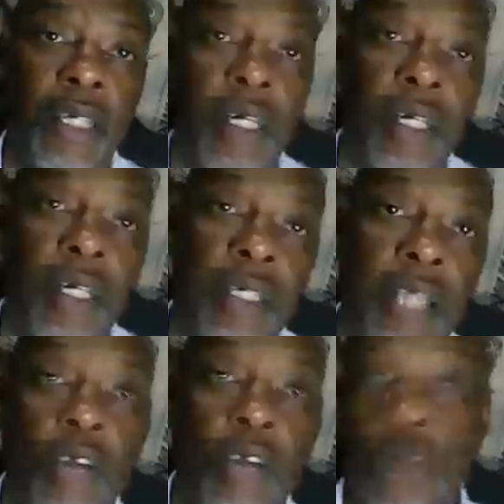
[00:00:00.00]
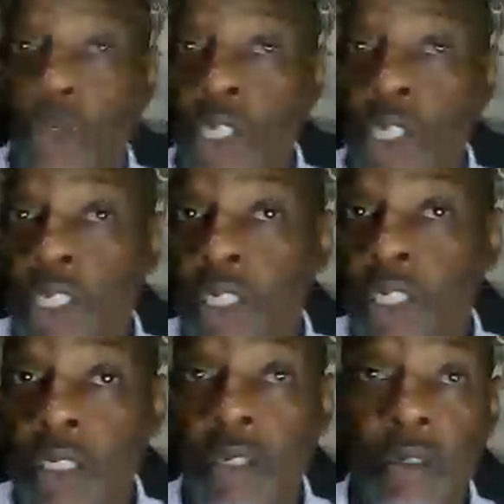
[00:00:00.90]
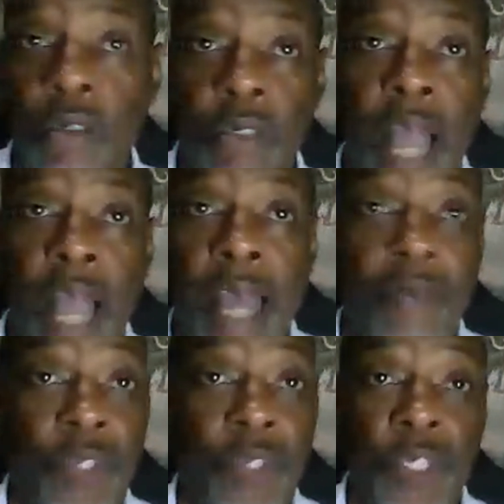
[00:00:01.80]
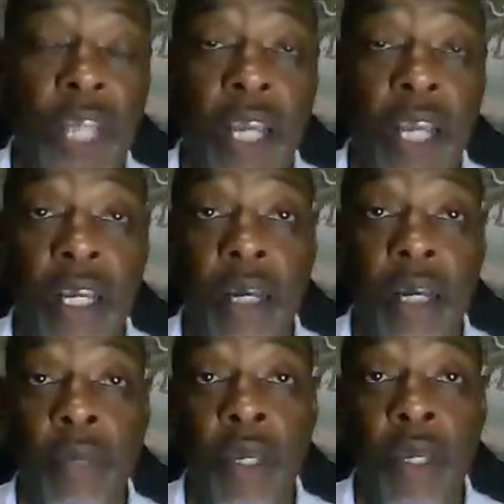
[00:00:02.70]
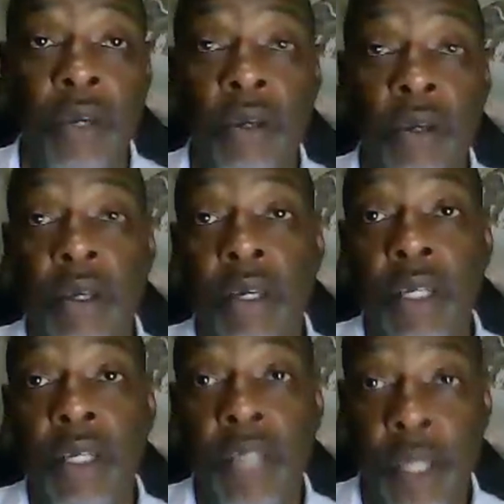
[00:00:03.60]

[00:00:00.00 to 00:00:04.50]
Knock on wood, I have visitors that can come here,